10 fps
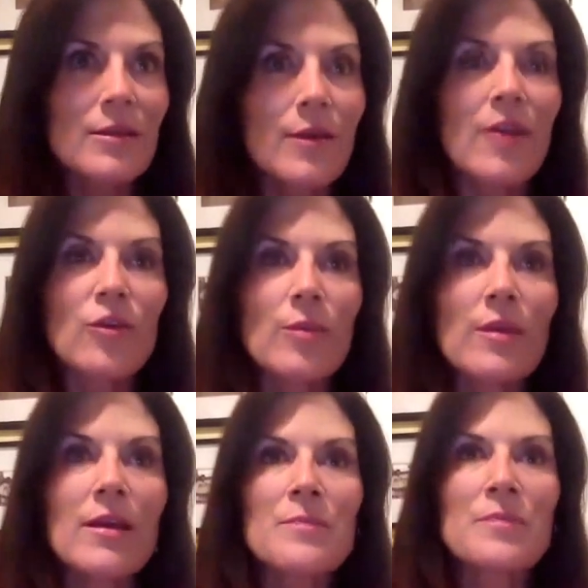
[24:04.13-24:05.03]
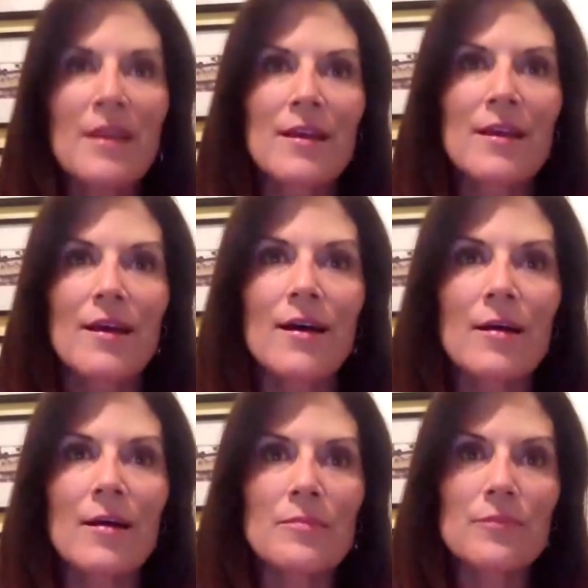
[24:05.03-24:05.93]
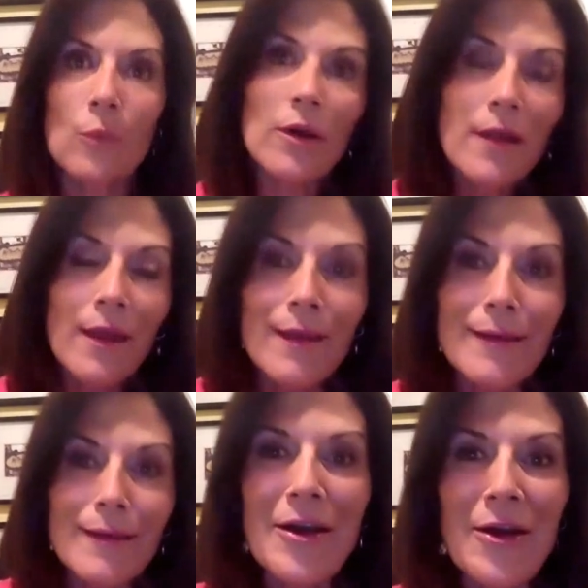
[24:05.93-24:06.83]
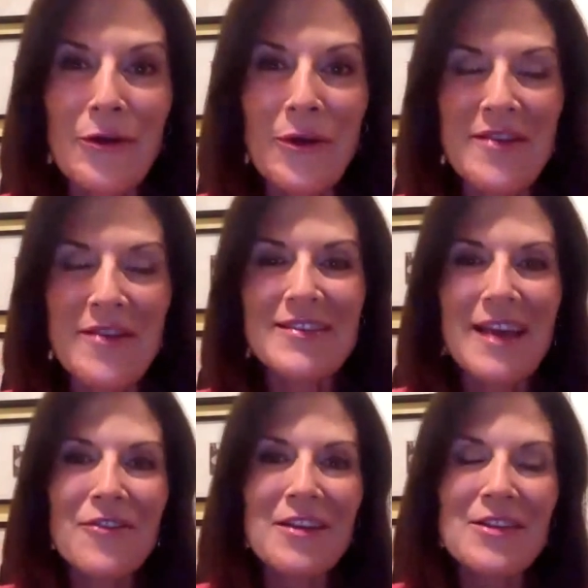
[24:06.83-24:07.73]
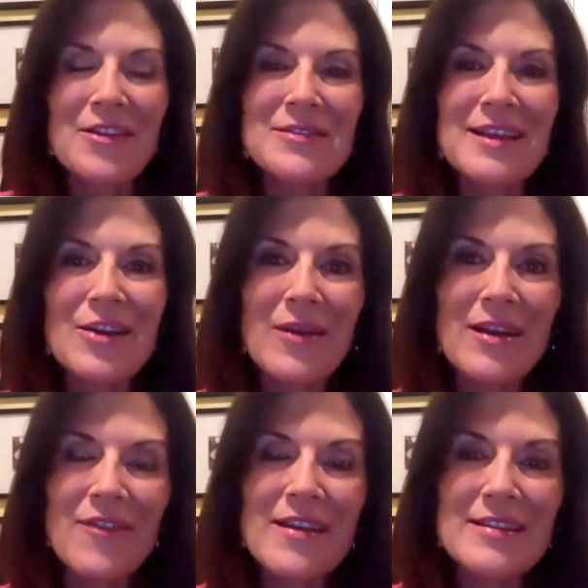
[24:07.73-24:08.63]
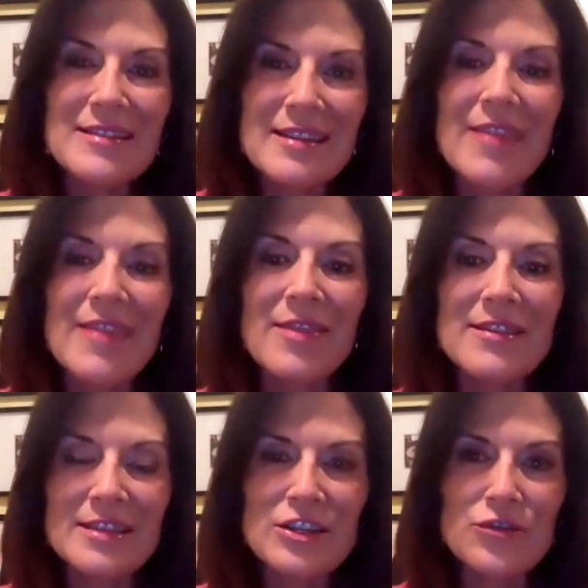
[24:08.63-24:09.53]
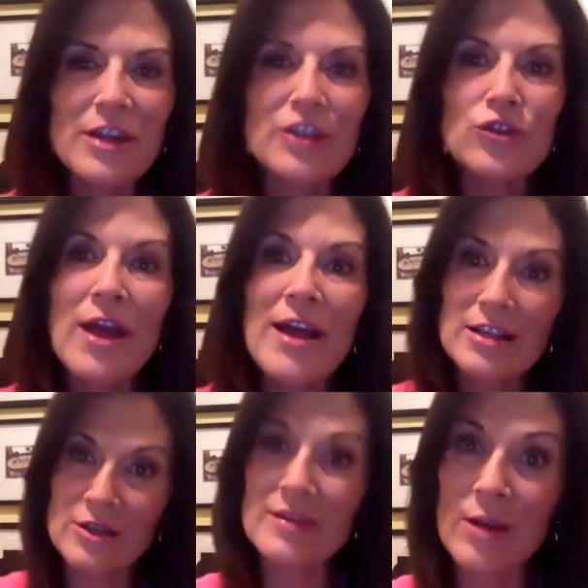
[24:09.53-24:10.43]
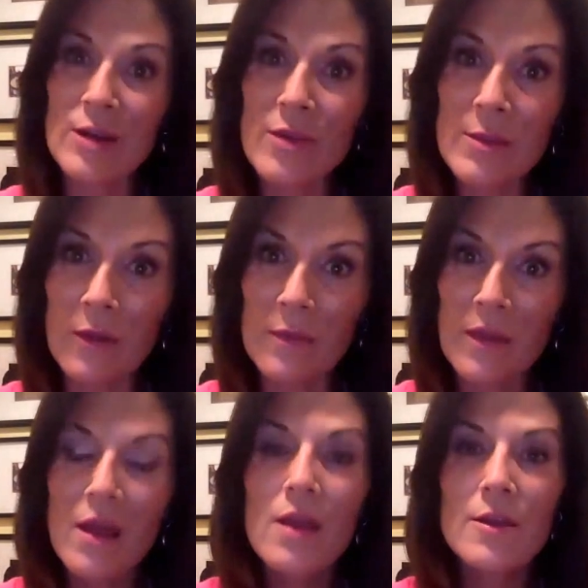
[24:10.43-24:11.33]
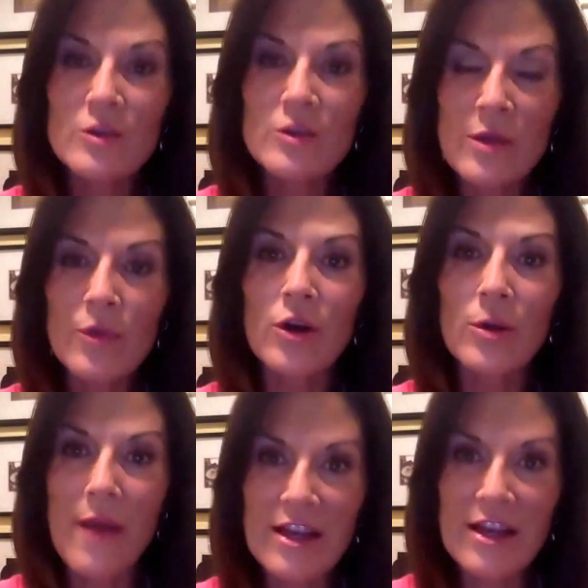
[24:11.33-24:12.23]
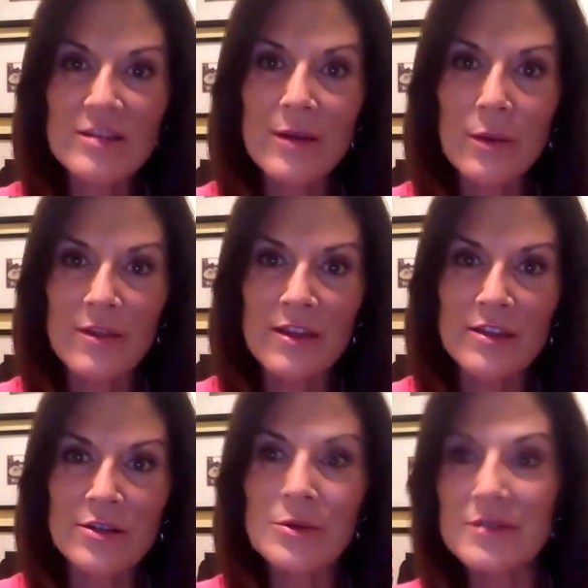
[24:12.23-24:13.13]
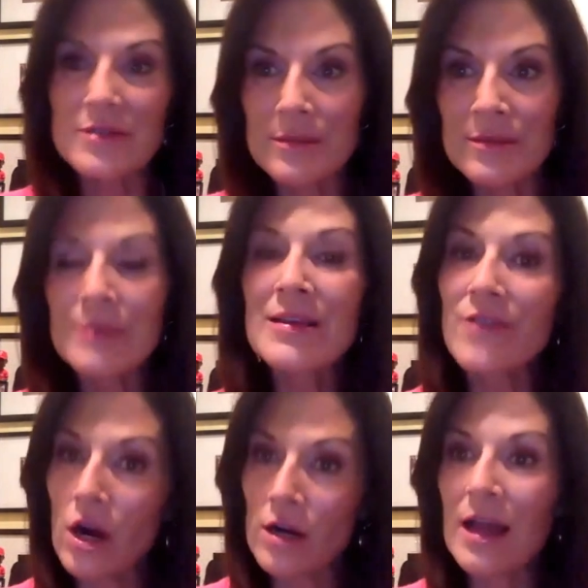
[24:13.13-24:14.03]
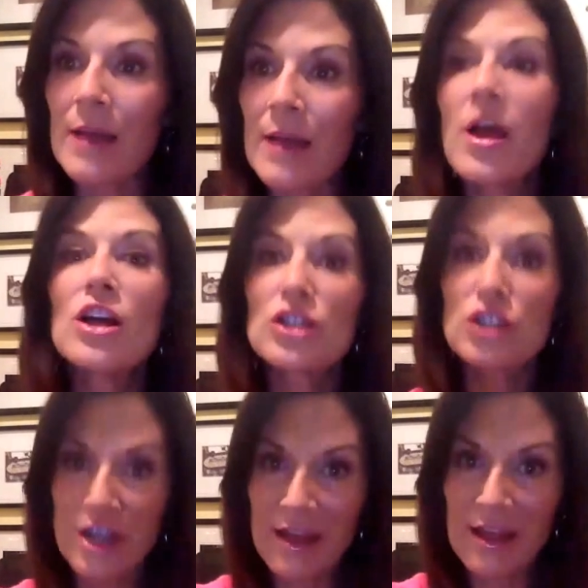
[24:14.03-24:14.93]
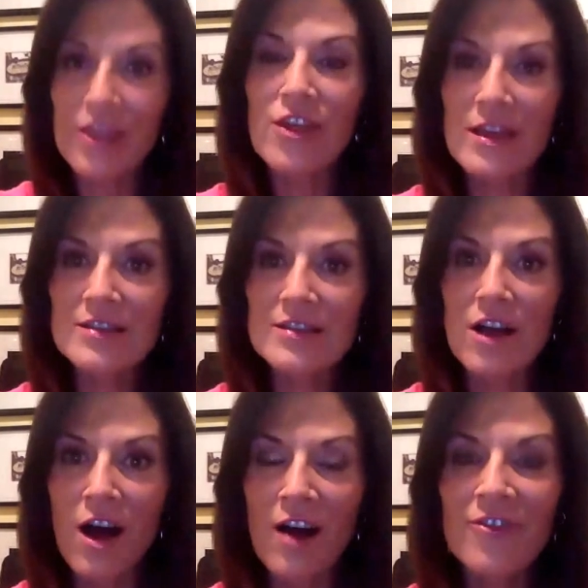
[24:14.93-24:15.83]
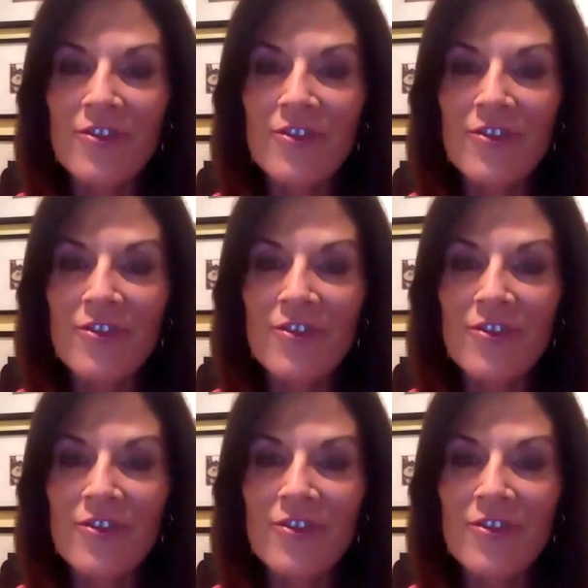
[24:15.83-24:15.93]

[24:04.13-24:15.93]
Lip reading: rather be working, quite covering those great events. And this industry attracts those kind of people. Those people who are passionate about what they do, who sometimes have a hard time shutting things off